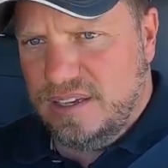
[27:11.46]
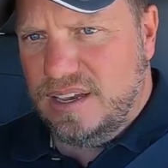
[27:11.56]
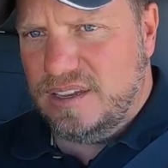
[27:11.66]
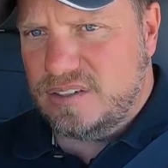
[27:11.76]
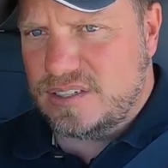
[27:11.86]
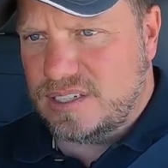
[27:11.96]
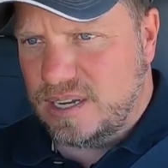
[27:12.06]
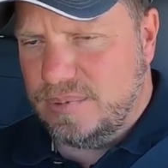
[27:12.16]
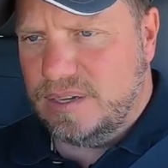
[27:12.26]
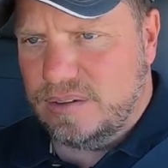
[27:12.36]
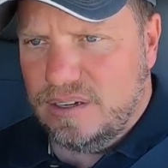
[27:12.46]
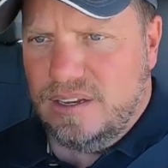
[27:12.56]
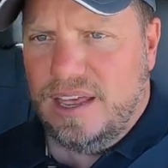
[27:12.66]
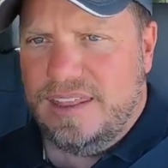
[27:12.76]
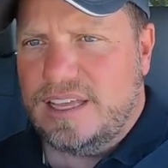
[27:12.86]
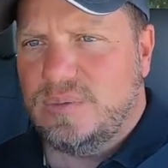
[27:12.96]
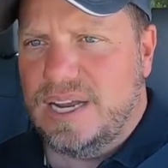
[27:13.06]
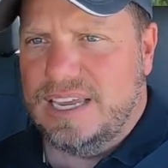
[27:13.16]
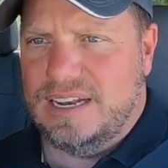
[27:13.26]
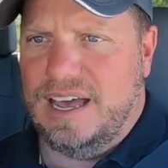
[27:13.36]
Yeah, interesting. I mean, and that's
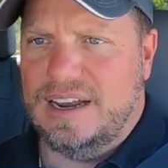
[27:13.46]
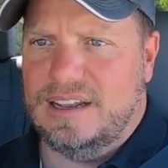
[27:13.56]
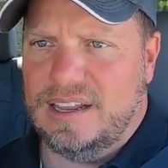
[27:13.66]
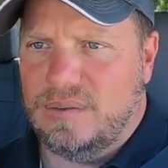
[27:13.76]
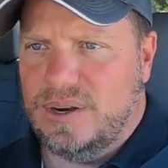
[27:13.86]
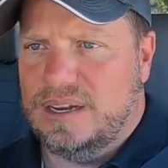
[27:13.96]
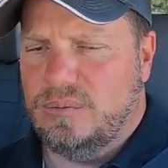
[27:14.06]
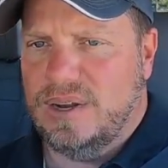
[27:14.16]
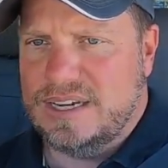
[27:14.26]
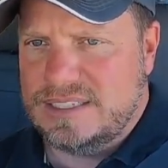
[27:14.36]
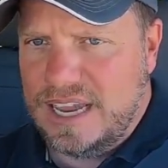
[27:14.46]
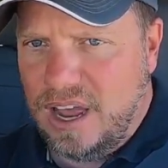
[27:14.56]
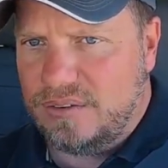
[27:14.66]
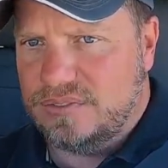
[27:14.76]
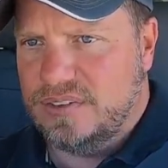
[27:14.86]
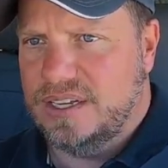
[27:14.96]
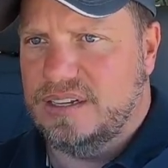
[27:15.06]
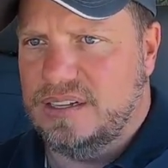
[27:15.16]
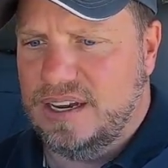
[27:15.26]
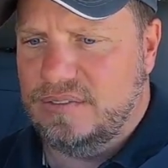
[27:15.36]
when I get on it. Like when I stay off of
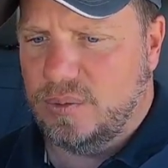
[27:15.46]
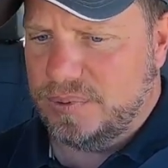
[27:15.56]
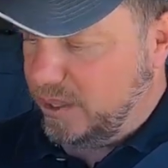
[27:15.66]
it, I have no